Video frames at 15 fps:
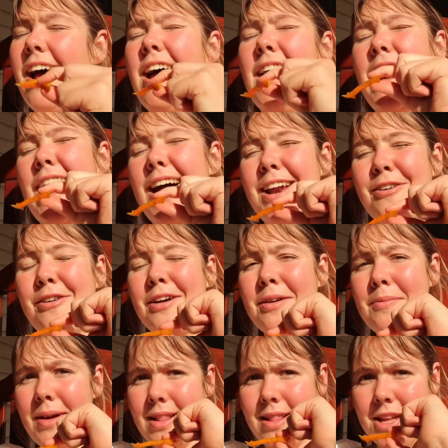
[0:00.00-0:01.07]
Highly
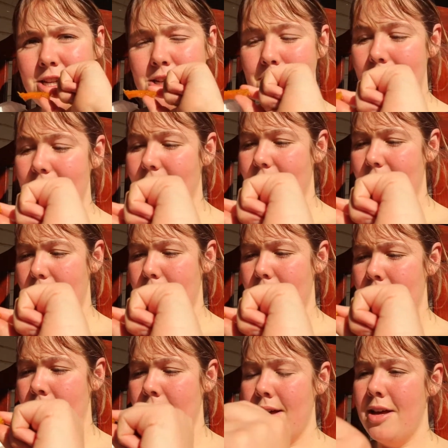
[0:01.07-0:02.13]
recommend that you make them.
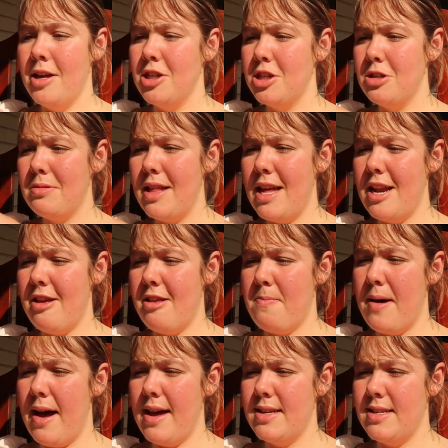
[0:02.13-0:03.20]
just with any
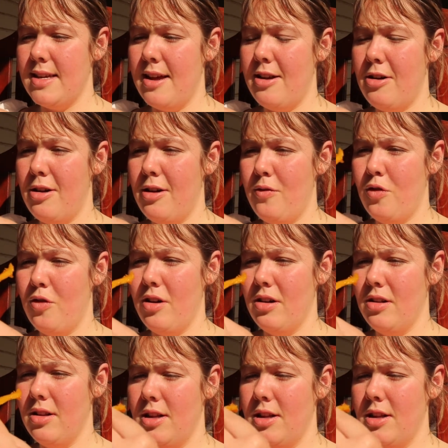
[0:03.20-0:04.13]
spice and olive oil.